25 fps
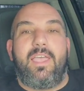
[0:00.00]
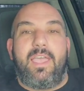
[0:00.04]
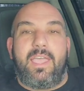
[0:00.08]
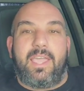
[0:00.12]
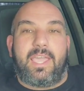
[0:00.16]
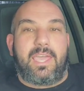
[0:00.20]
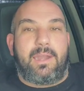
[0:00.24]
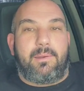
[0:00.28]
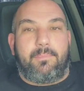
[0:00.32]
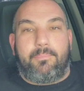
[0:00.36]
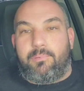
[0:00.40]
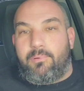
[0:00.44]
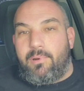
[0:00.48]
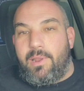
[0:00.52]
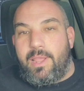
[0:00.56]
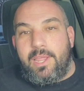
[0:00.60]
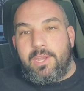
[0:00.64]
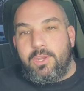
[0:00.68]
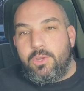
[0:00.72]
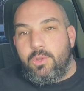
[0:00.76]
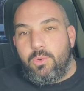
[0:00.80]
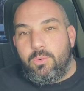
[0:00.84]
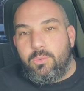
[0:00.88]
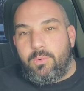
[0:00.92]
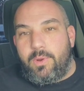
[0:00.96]
and get a
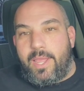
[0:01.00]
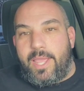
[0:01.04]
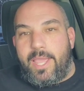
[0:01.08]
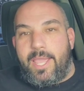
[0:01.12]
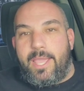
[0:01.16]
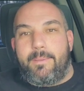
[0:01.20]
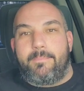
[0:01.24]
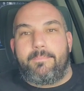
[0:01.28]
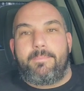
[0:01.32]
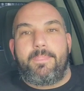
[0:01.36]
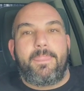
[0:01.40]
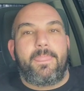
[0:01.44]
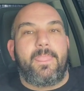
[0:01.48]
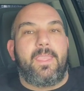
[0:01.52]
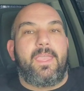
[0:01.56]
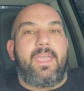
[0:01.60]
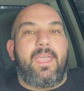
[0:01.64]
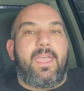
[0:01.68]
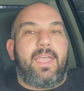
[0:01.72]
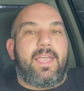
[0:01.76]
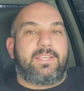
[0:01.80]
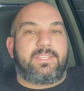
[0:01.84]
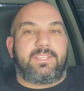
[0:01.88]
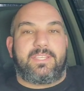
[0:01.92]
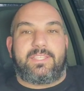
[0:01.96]
brand new Ram
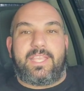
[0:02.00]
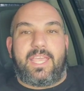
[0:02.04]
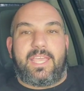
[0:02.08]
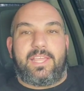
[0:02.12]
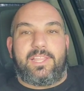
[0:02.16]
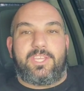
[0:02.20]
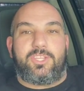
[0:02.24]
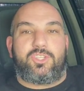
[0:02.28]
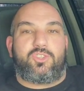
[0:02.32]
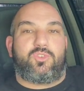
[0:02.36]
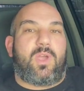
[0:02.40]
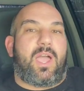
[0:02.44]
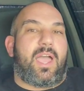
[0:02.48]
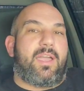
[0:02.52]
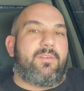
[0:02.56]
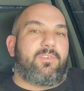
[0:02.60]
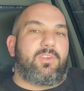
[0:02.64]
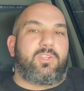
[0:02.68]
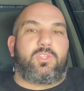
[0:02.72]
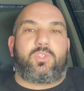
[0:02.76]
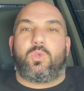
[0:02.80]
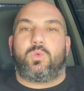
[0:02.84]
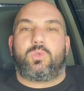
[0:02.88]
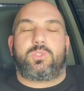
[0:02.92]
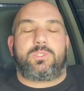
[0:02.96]
as a daily
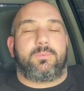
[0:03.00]
driver.